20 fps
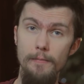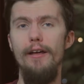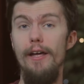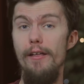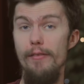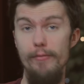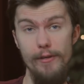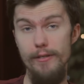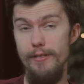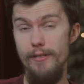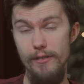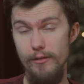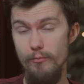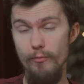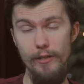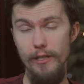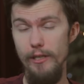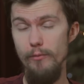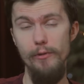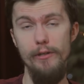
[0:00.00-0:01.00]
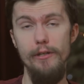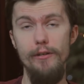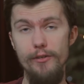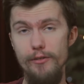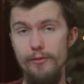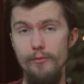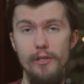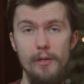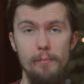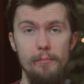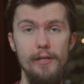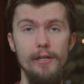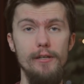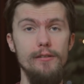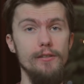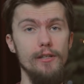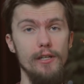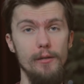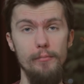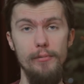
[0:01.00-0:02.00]
And this is really where our story
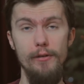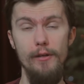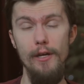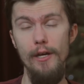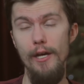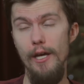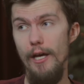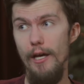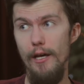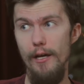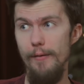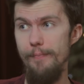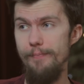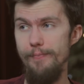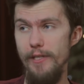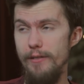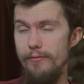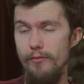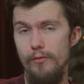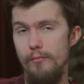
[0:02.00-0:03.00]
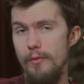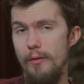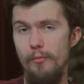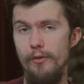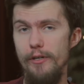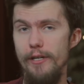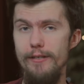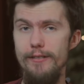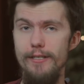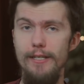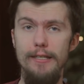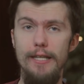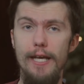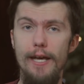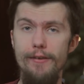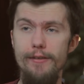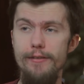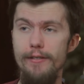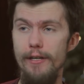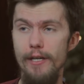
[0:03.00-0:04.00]
picks up. If you remember what I said
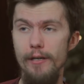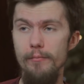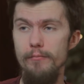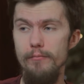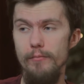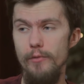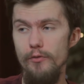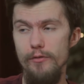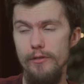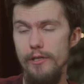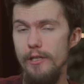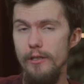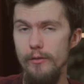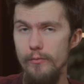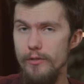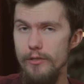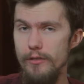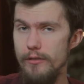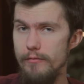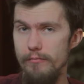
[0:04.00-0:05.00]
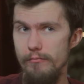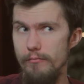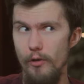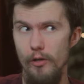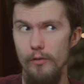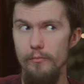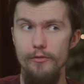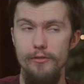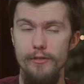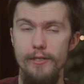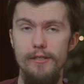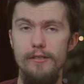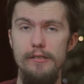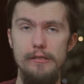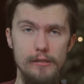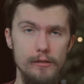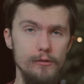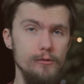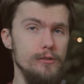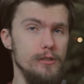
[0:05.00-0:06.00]
last time, music was almost
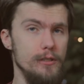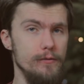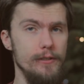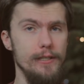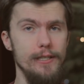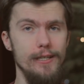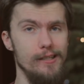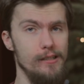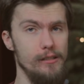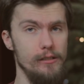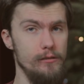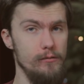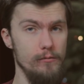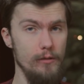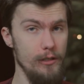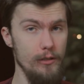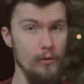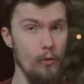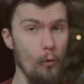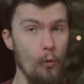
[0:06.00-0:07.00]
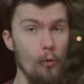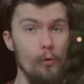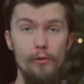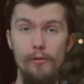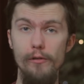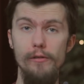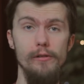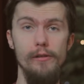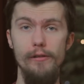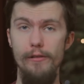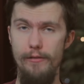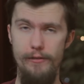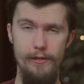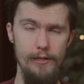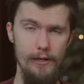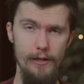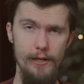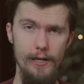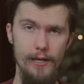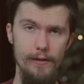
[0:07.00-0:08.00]
exclusively an oral
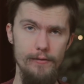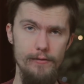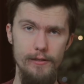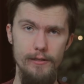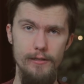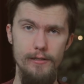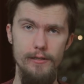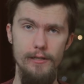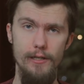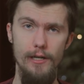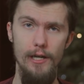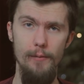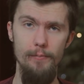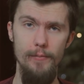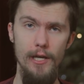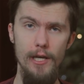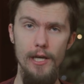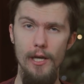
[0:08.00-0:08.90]
thing at this time.